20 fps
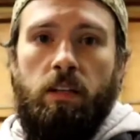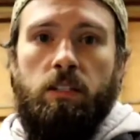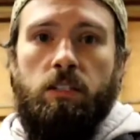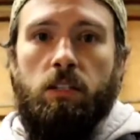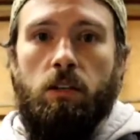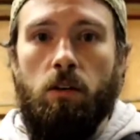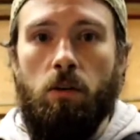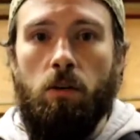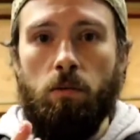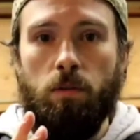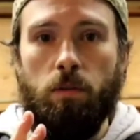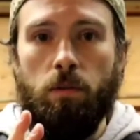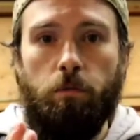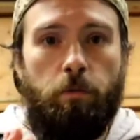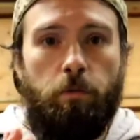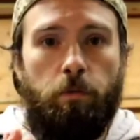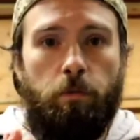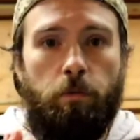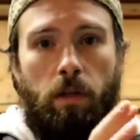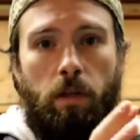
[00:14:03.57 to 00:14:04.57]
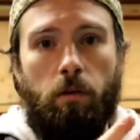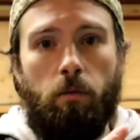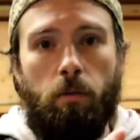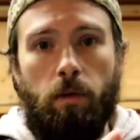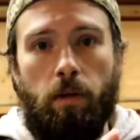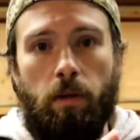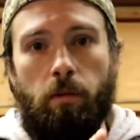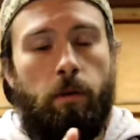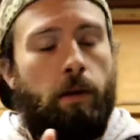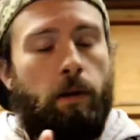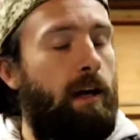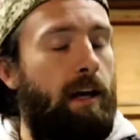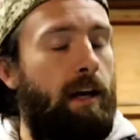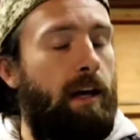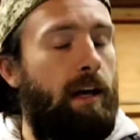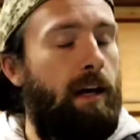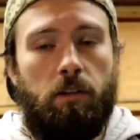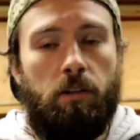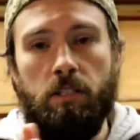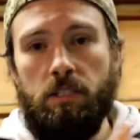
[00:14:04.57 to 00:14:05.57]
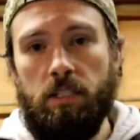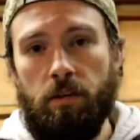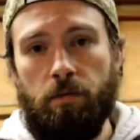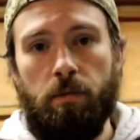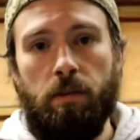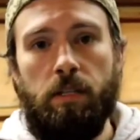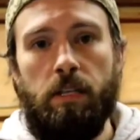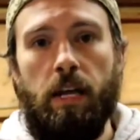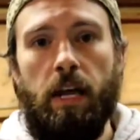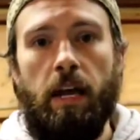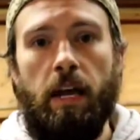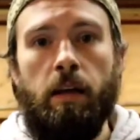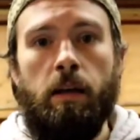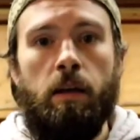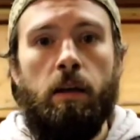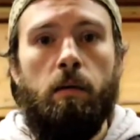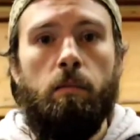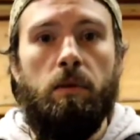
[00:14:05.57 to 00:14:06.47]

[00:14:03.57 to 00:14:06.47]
So the fueling you handle on a different day,